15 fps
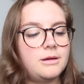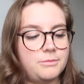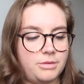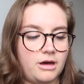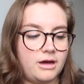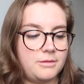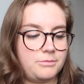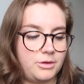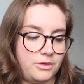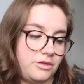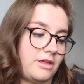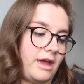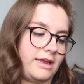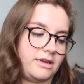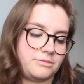bought
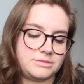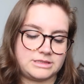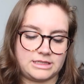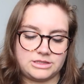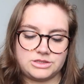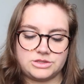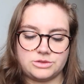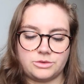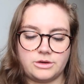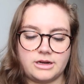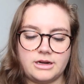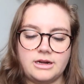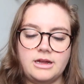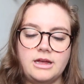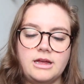both items in
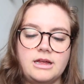store.